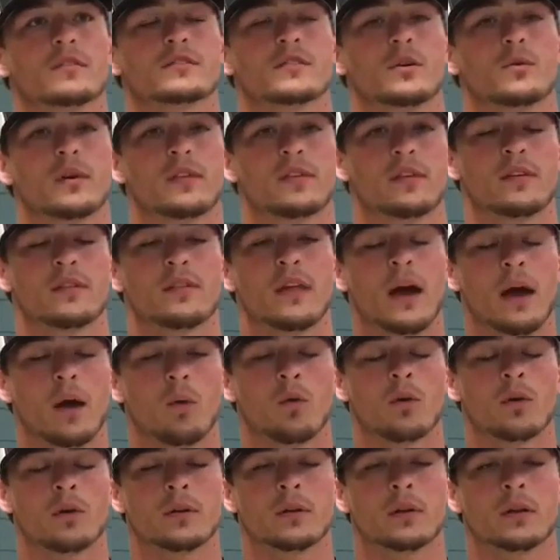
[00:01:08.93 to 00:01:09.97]
So within
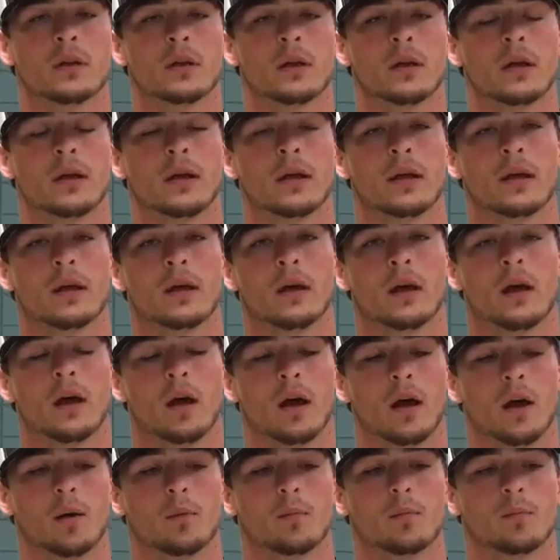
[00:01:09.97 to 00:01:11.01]
that
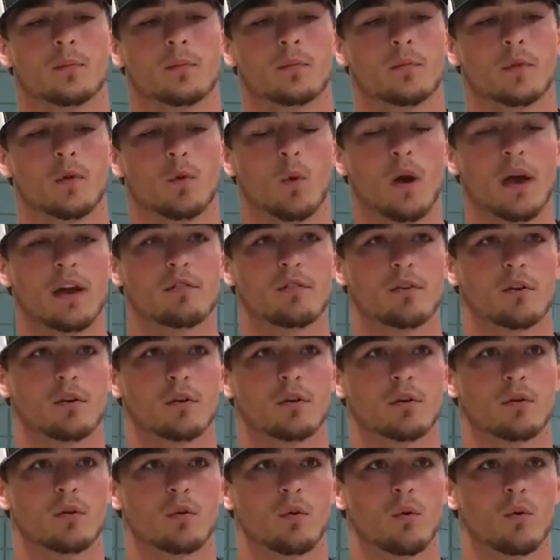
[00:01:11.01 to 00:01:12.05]
one, the
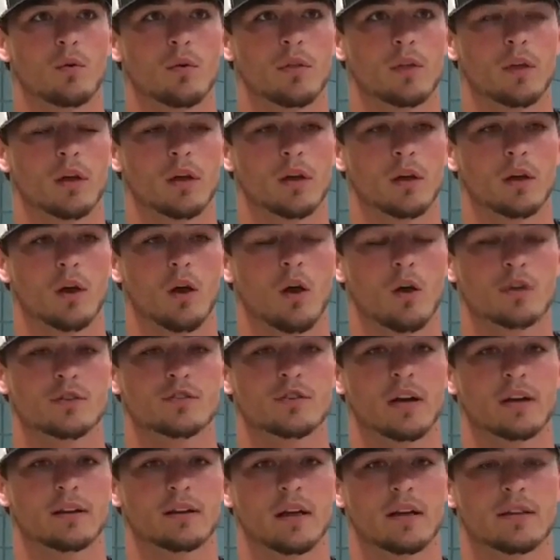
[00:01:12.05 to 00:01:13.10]
waiver or the
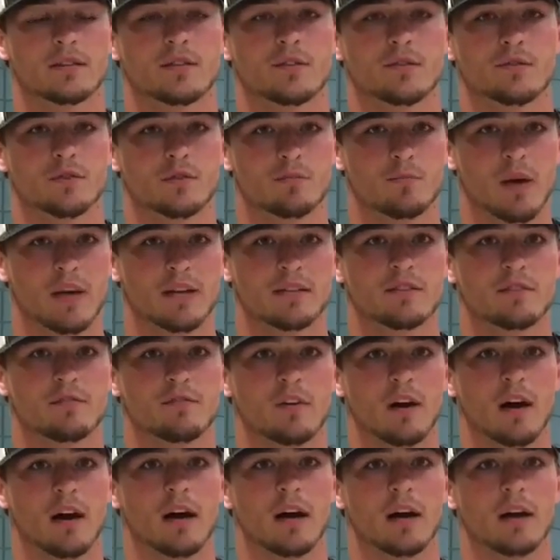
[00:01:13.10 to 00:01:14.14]
contract has to
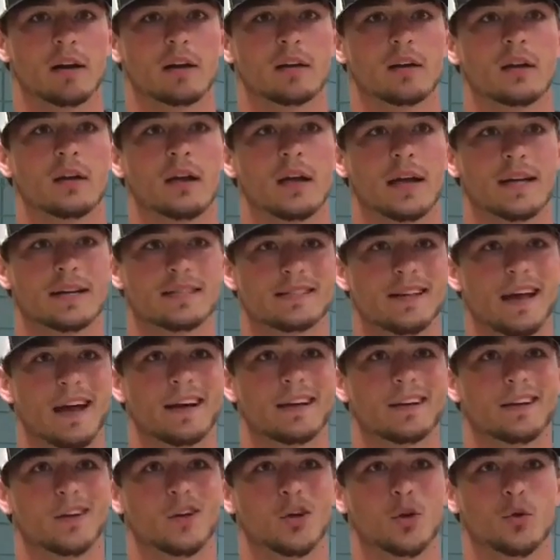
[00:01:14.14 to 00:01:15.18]
specify
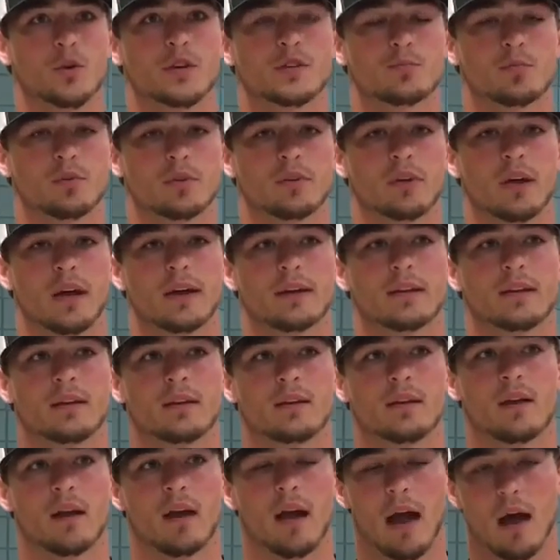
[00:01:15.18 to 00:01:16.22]
exactly who is
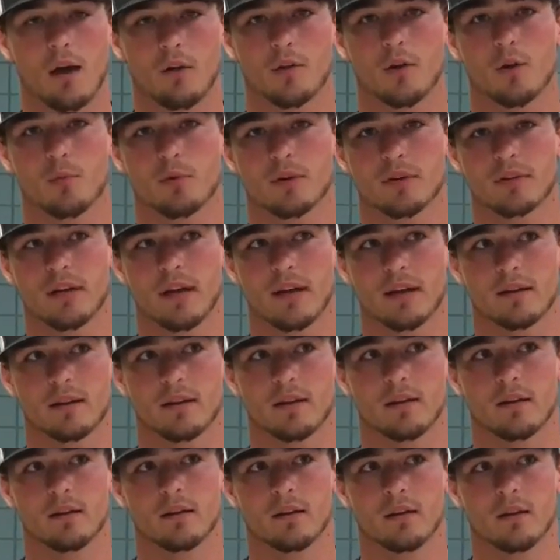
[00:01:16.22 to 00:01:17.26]
protected, how they're
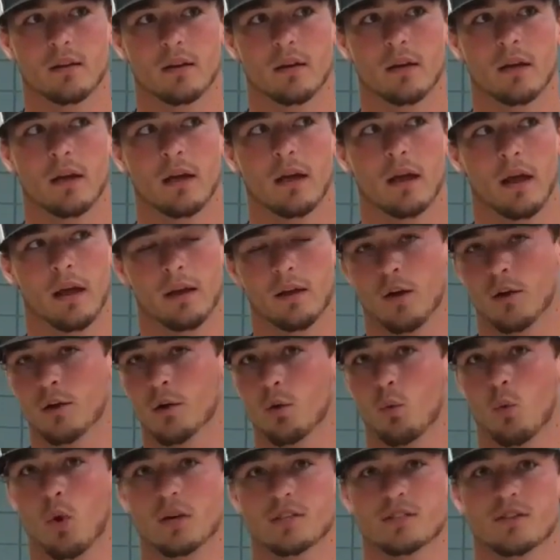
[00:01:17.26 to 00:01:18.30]
protected, and
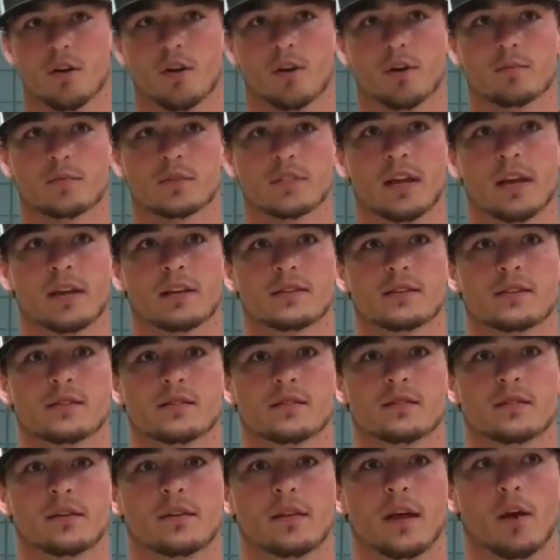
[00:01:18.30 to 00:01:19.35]
under what
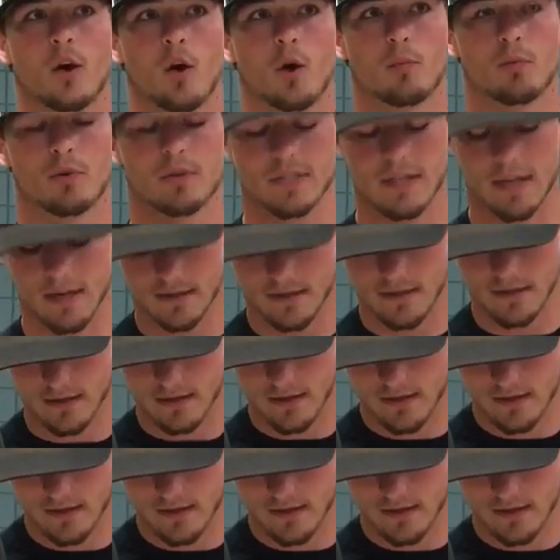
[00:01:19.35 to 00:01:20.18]
circumstances that they are protected.